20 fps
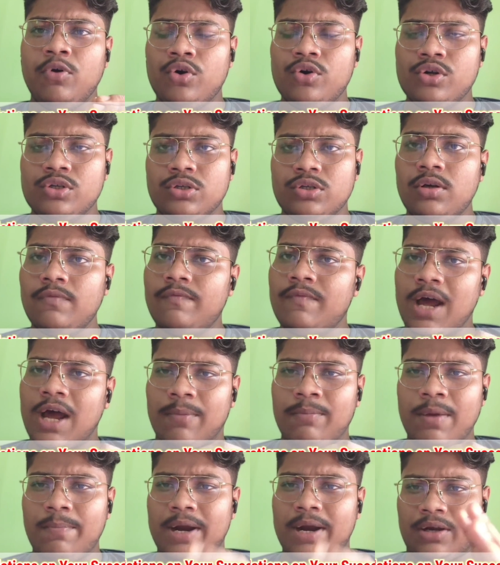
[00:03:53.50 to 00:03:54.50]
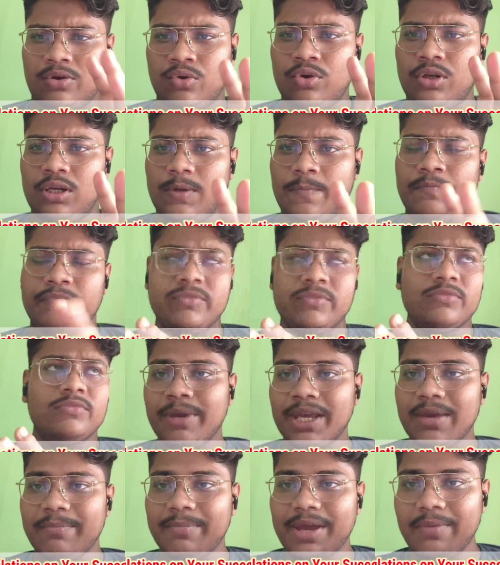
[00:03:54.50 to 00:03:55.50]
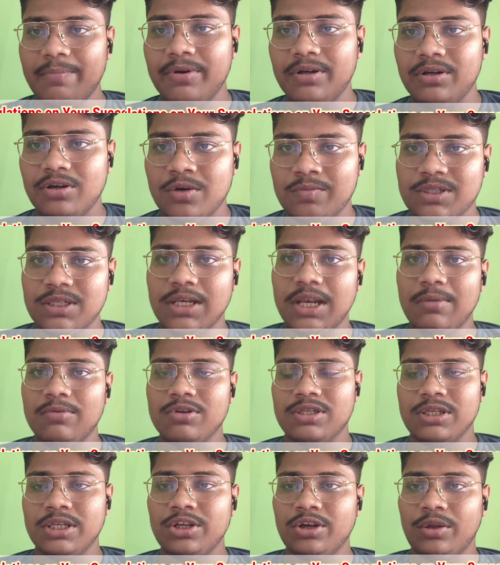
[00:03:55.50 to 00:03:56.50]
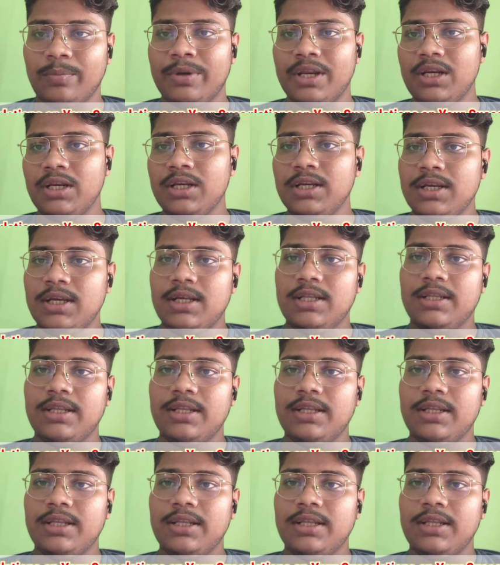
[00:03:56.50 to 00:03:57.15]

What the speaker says: focus on pharma part only. Make a map of syllabus in your brain